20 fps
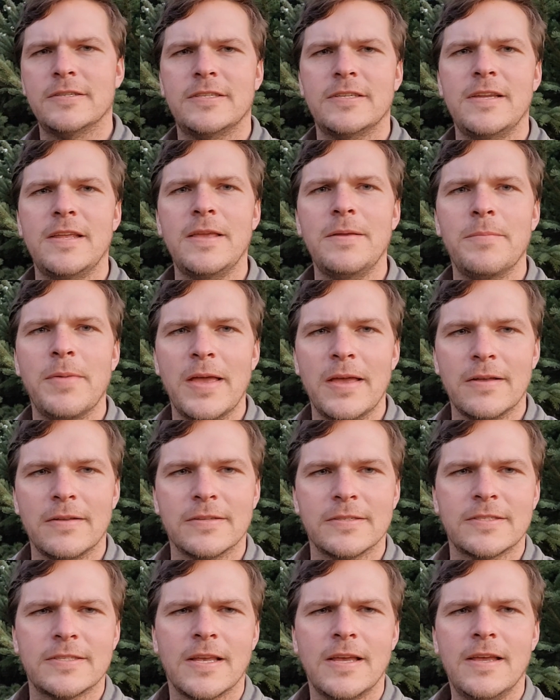and
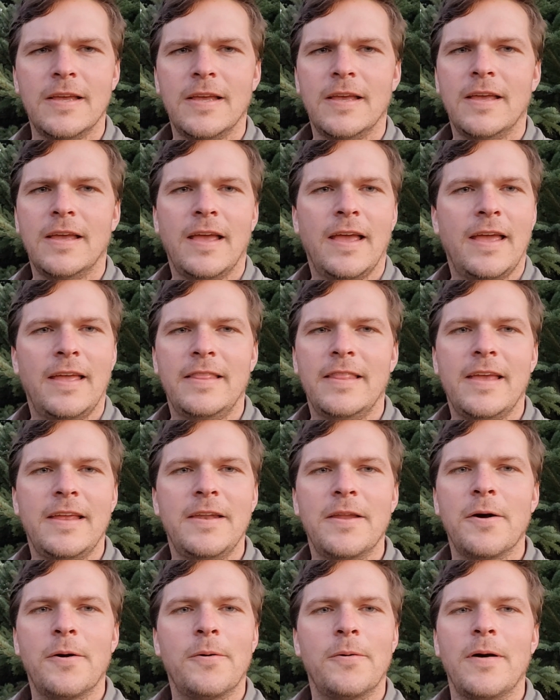emails, and they
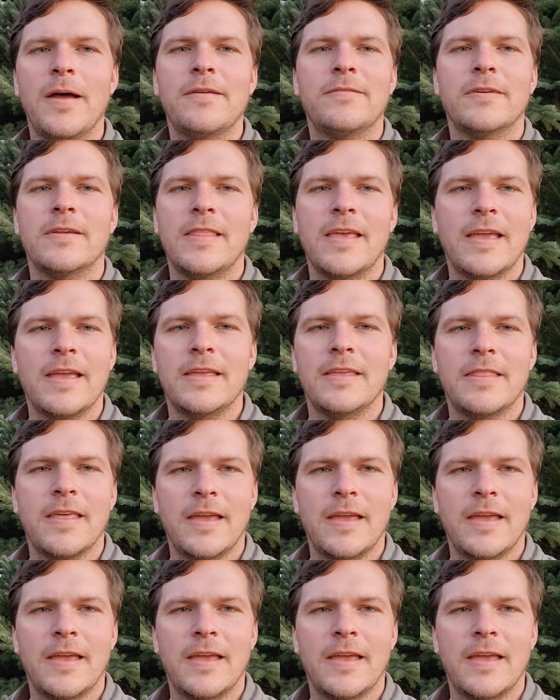know everything.